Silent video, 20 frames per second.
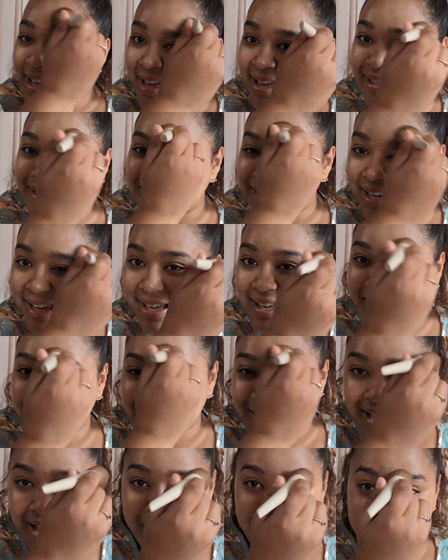it's like,
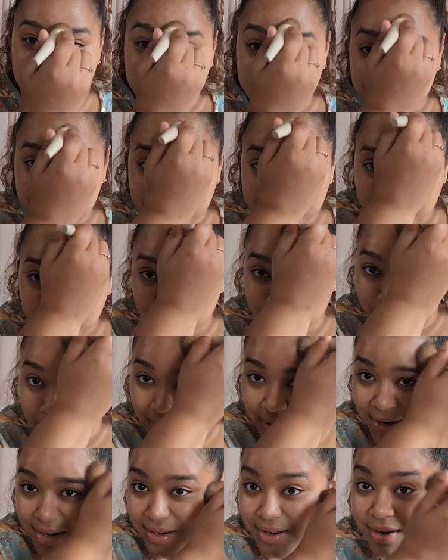yeah, I'm not gonna
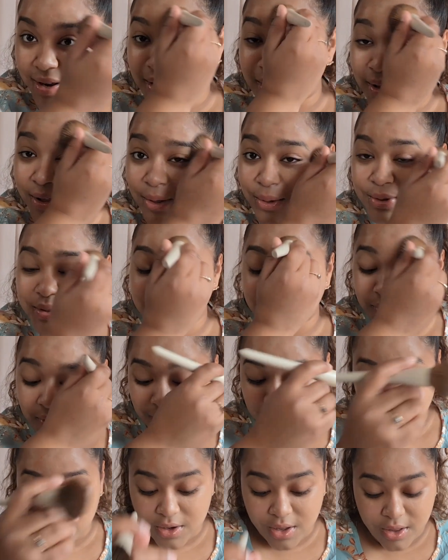spend close to
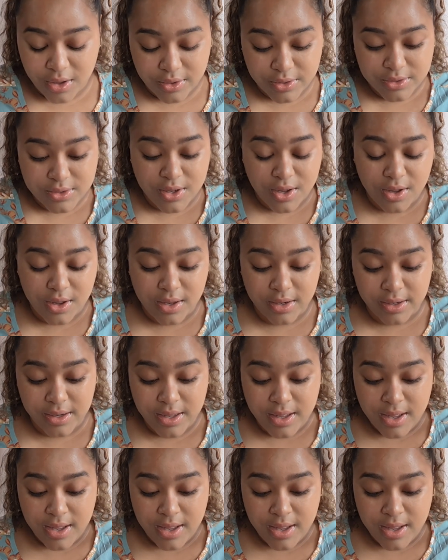$50 on